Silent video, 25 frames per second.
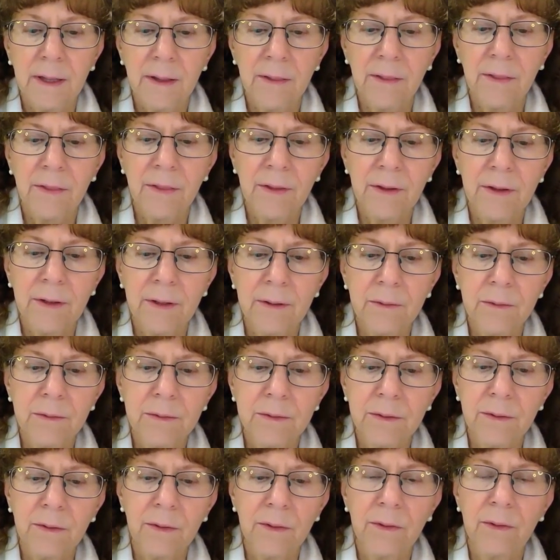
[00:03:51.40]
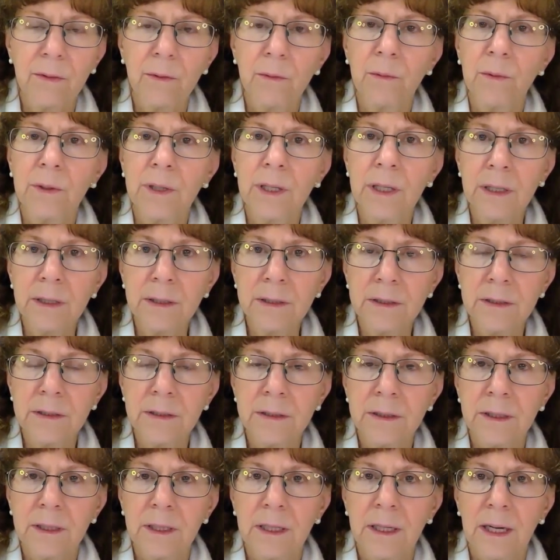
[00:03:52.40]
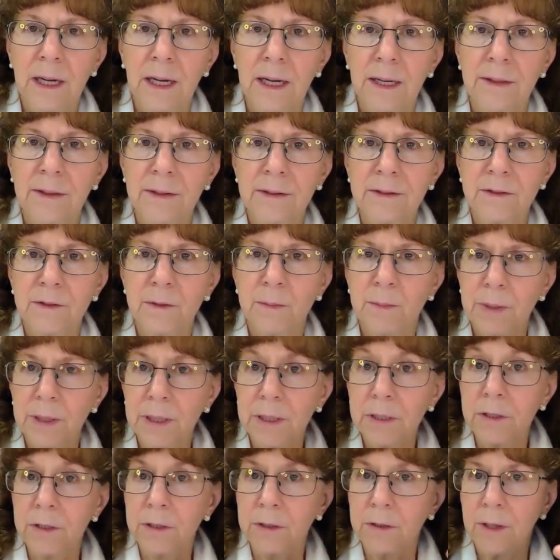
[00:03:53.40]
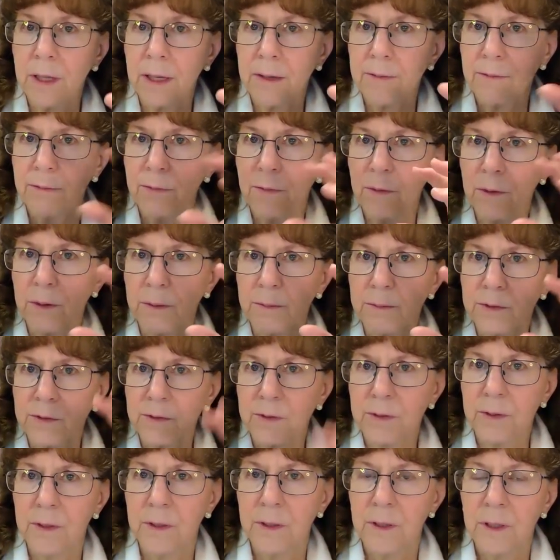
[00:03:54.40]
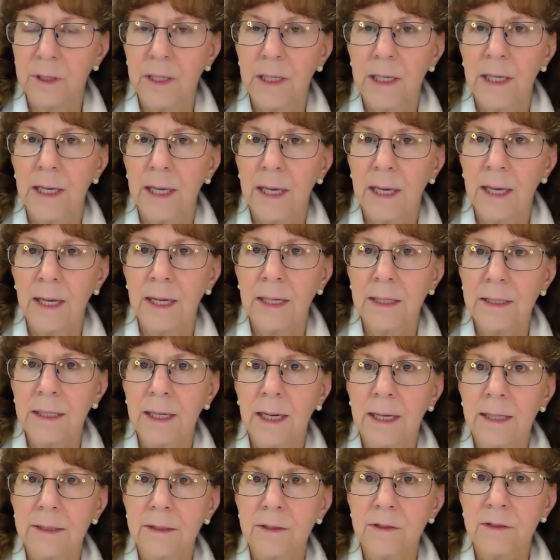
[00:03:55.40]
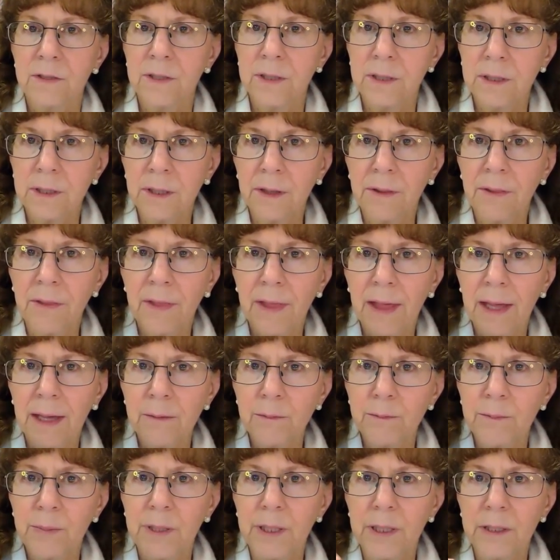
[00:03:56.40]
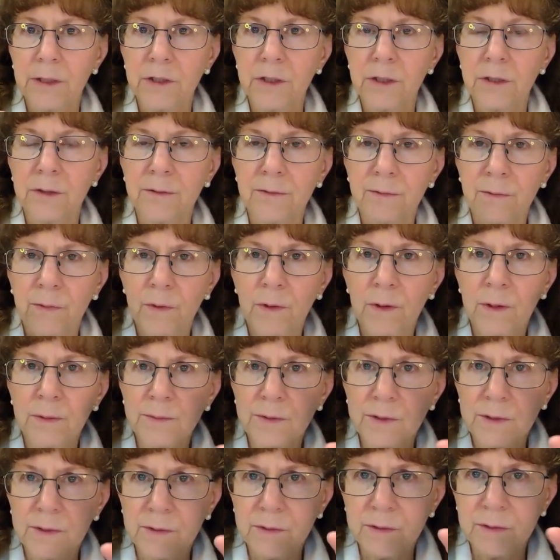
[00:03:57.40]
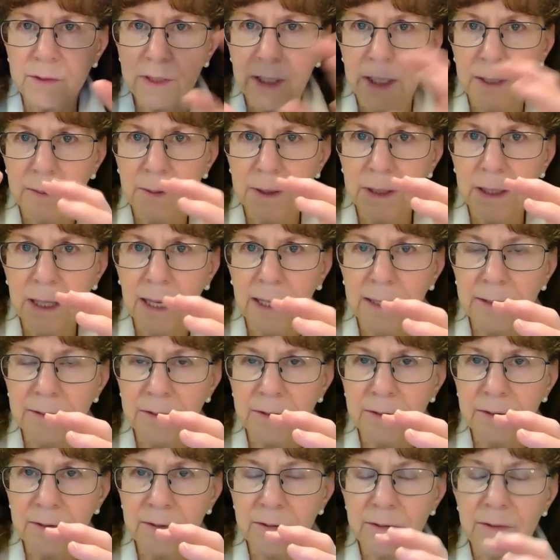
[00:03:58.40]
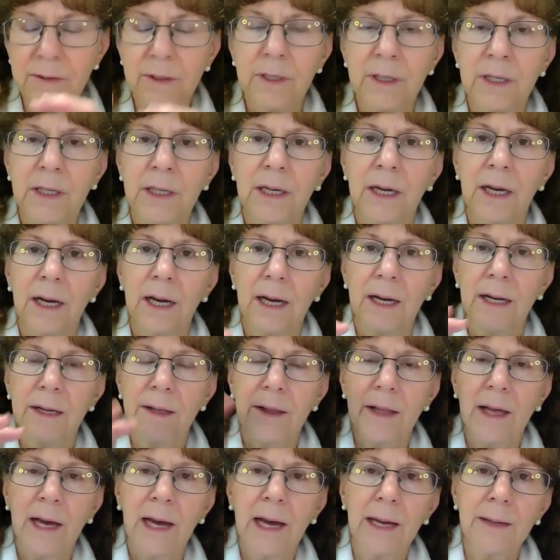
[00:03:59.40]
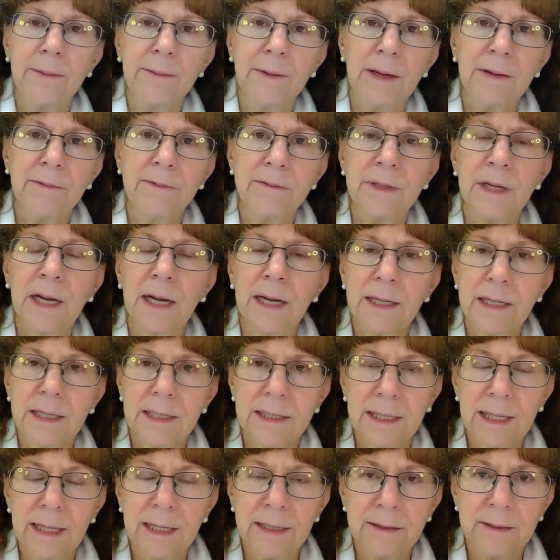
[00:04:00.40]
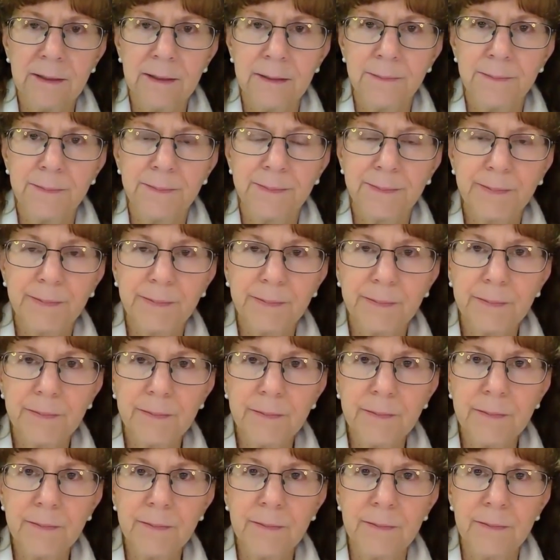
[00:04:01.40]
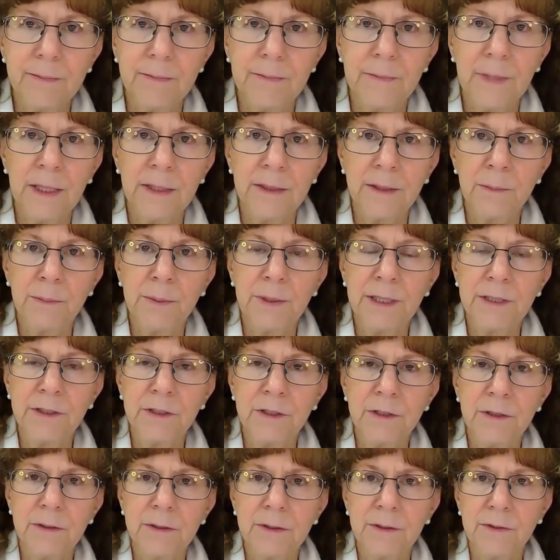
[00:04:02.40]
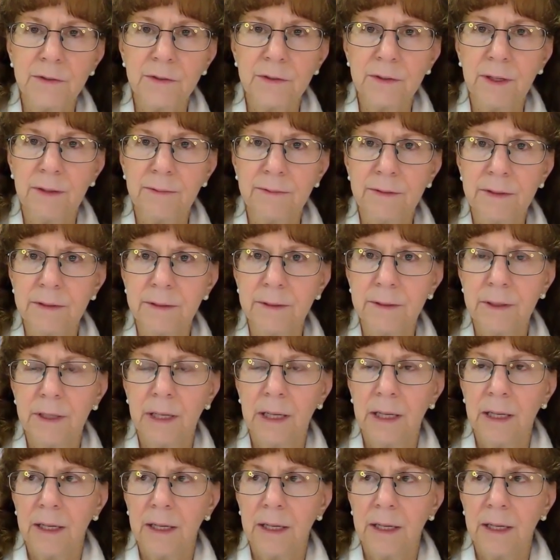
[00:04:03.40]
the, the wind, there's a picture that forms. And until that picture forms and stabilizes, I have not connected. And the picture is of a